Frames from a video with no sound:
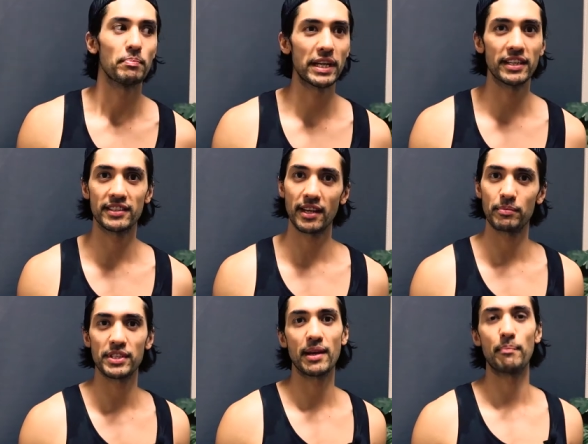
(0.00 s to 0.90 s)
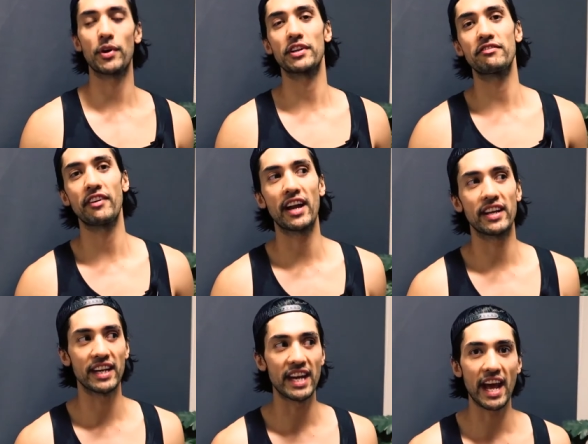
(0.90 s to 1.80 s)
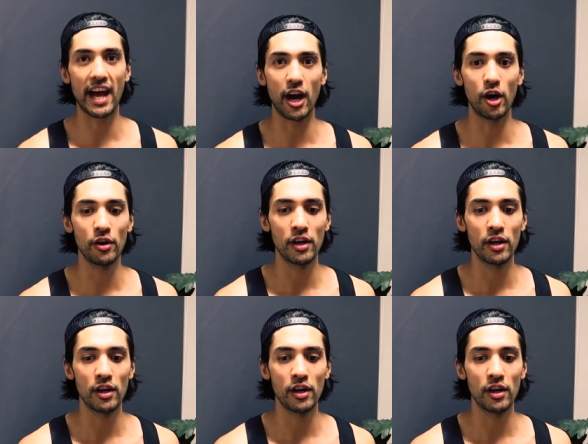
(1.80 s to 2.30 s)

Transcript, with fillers: Being 10% body fat now